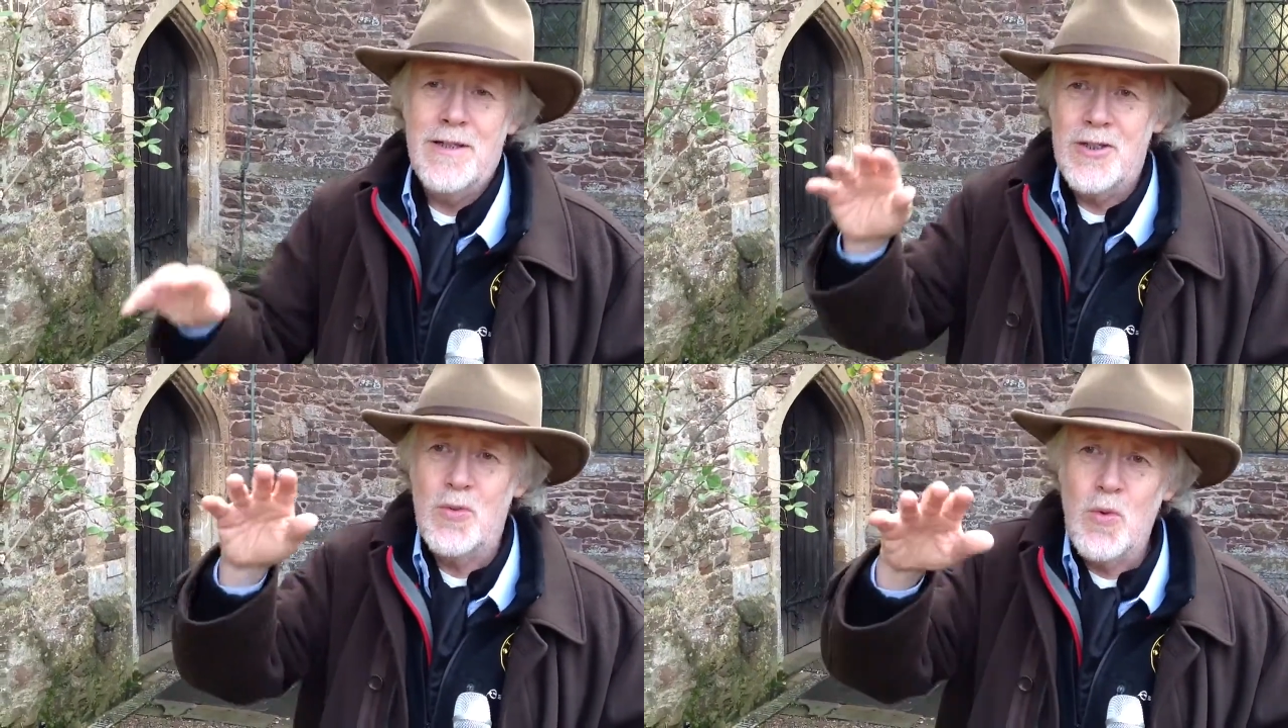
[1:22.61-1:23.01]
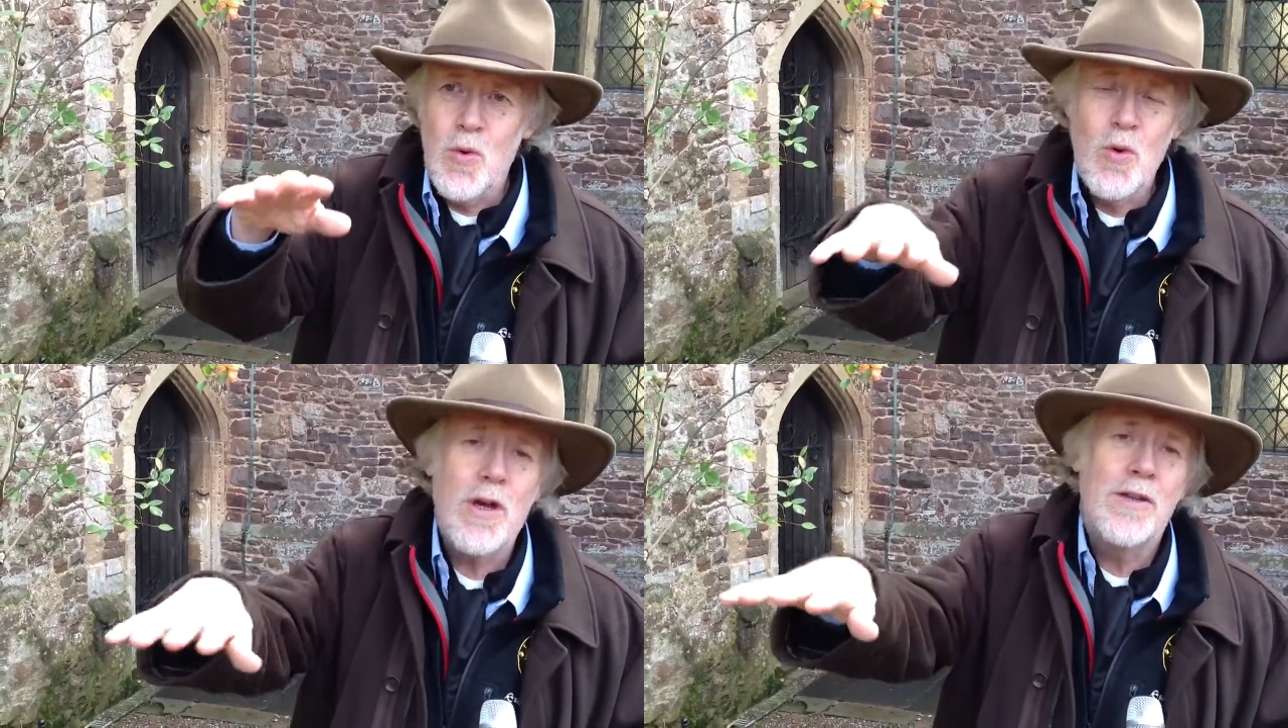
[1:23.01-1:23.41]
to
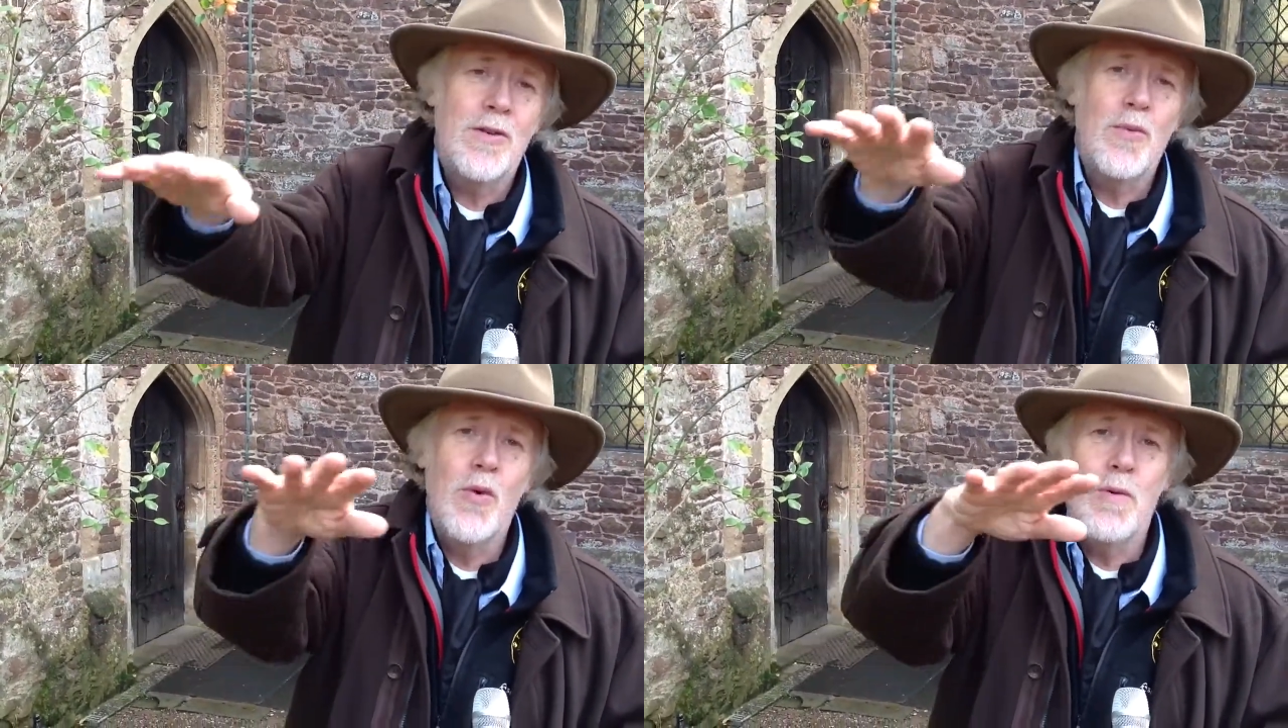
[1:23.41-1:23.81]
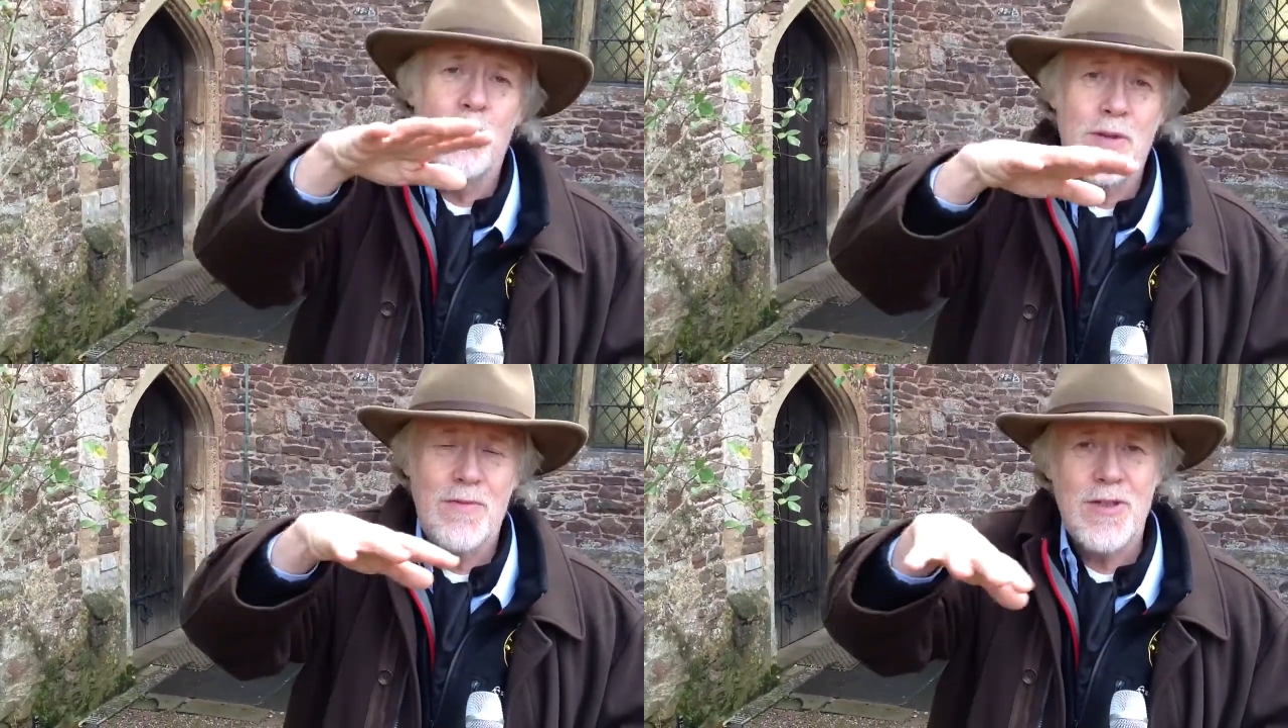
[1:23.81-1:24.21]
walk in the
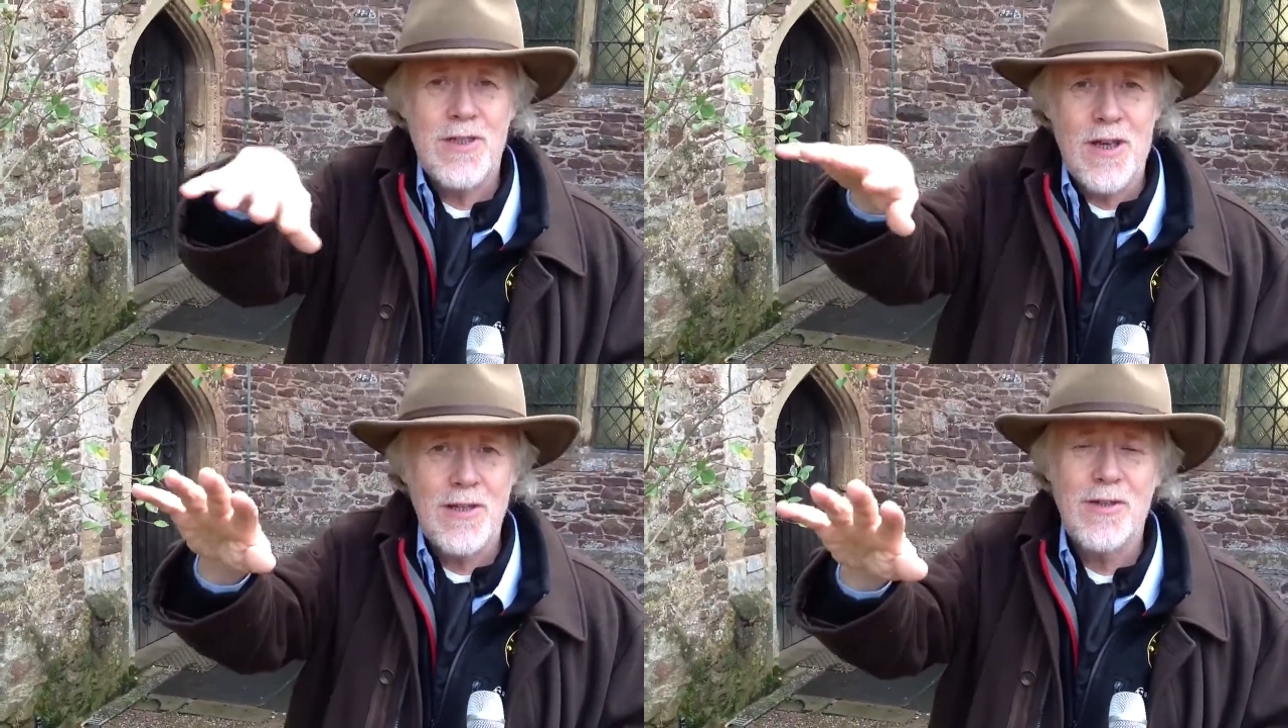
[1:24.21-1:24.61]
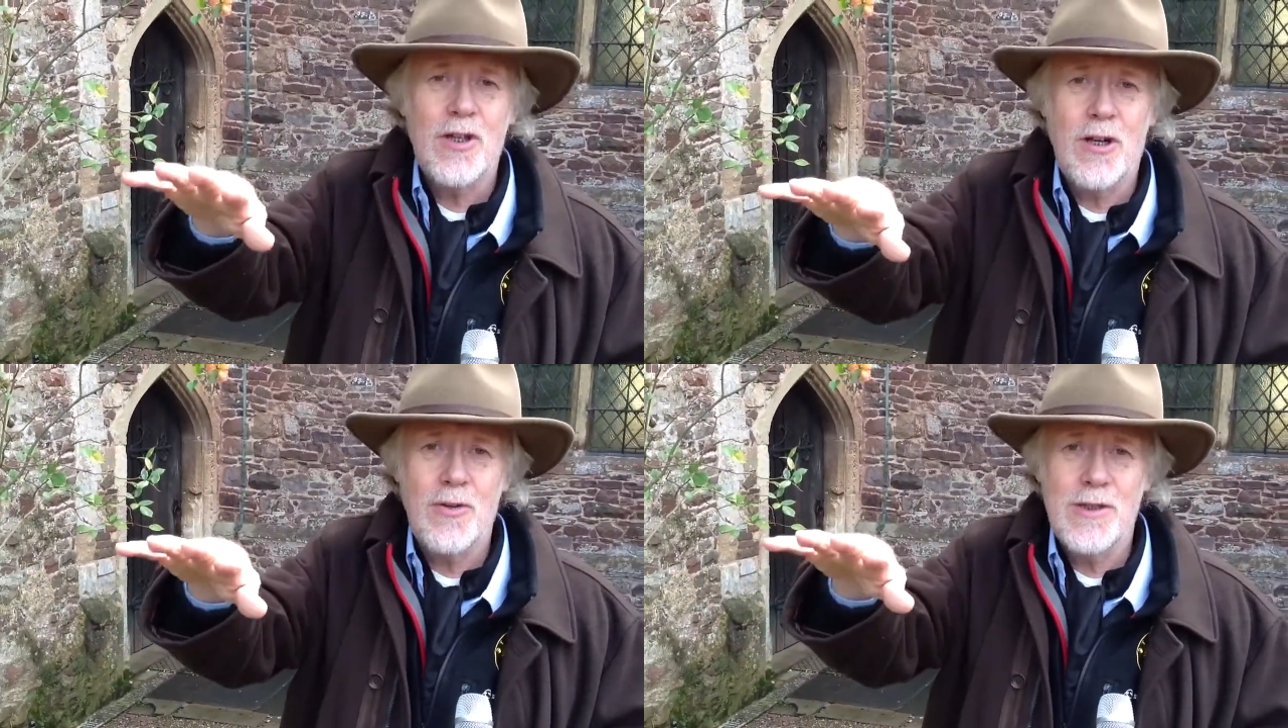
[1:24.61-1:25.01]
warmth of the sun in the
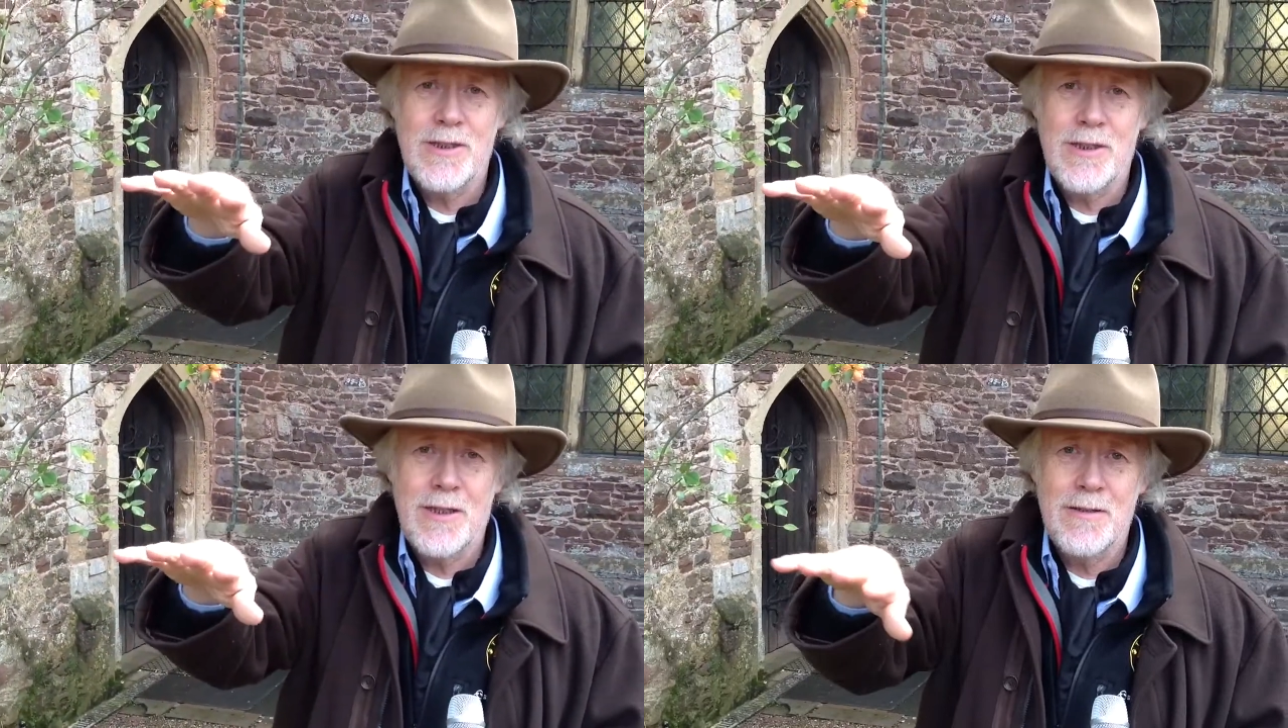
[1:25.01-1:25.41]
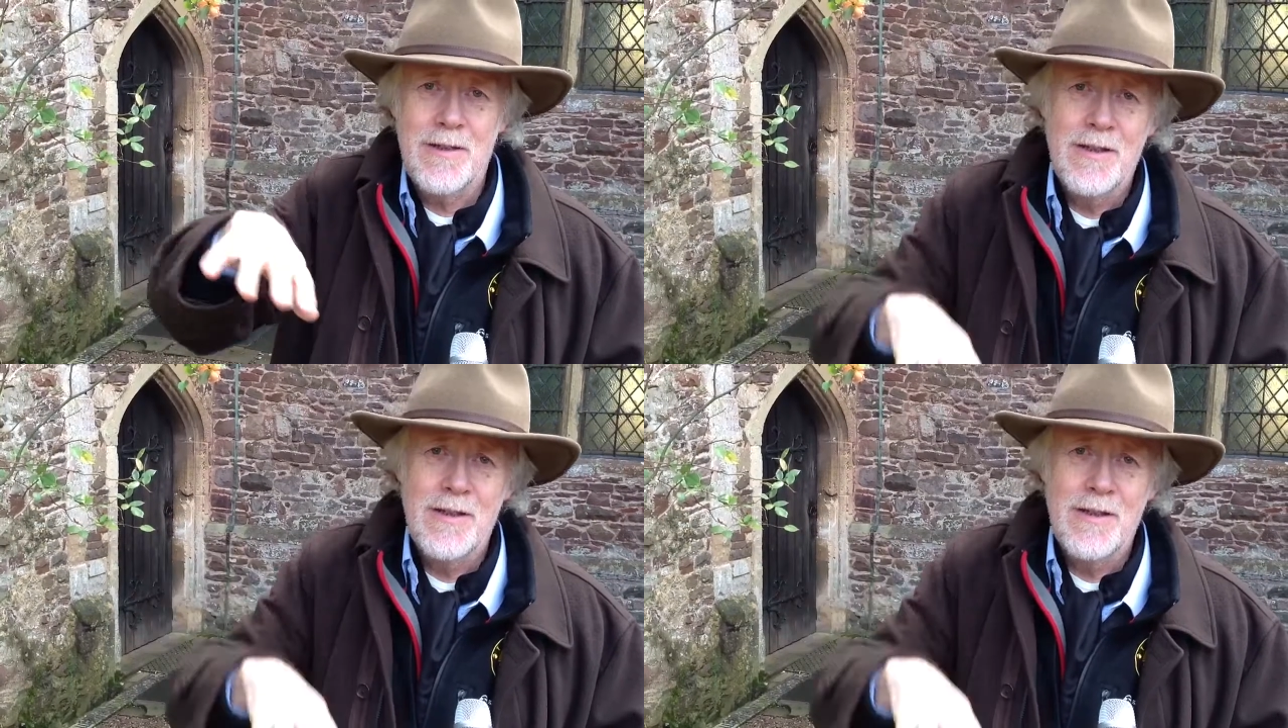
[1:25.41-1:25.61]
cloister.